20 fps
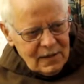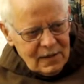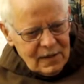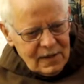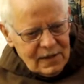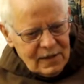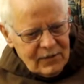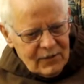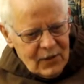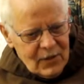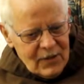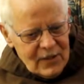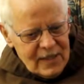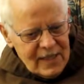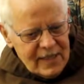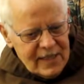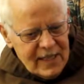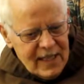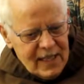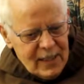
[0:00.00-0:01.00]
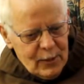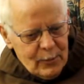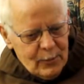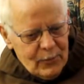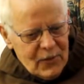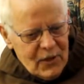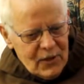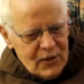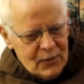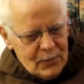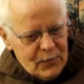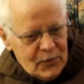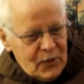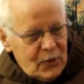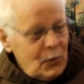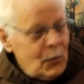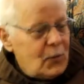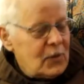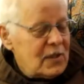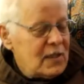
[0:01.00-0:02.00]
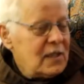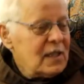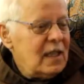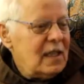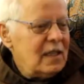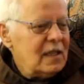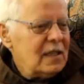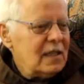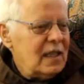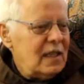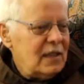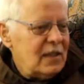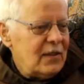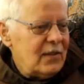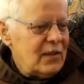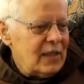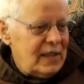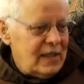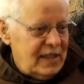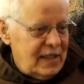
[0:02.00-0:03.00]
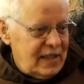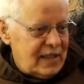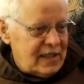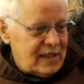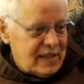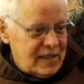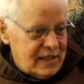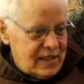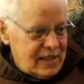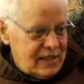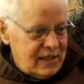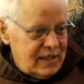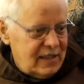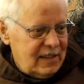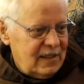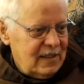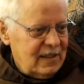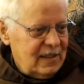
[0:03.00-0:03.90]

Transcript: Father Stan in Boksburg was kind of the nearest.